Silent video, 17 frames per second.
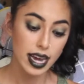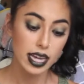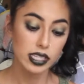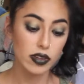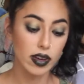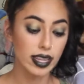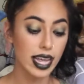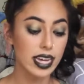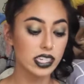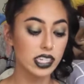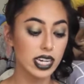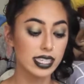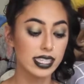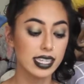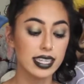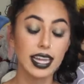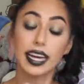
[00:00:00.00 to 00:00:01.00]
So I let
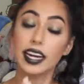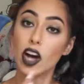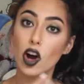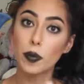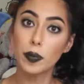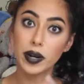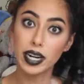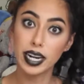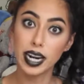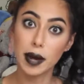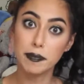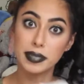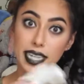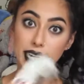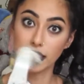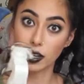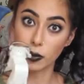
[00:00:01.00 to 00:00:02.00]
Justin like open it up,
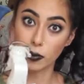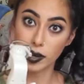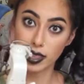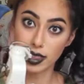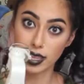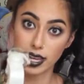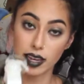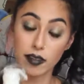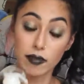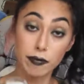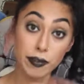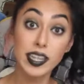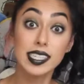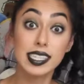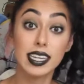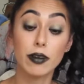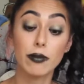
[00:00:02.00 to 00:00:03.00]
tinker with it,
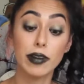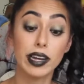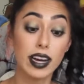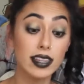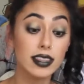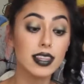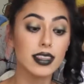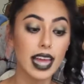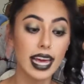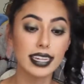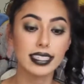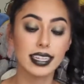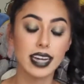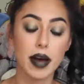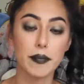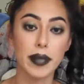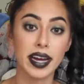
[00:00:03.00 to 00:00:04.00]
fix it. We got the light to
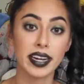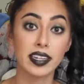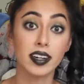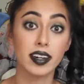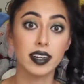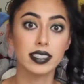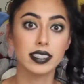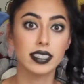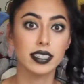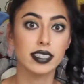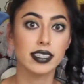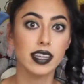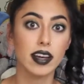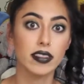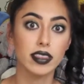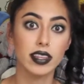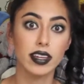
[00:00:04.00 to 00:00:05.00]
come back on. Turns
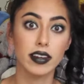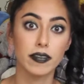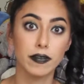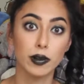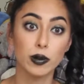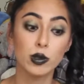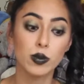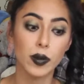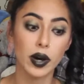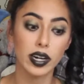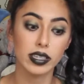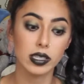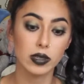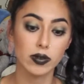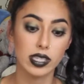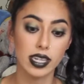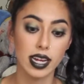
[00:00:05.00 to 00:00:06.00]
out the fuse
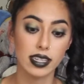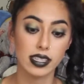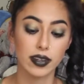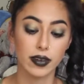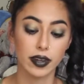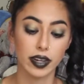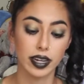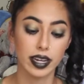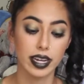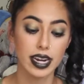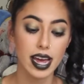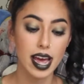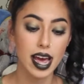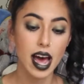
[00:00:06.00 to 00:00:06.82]
box was not so good.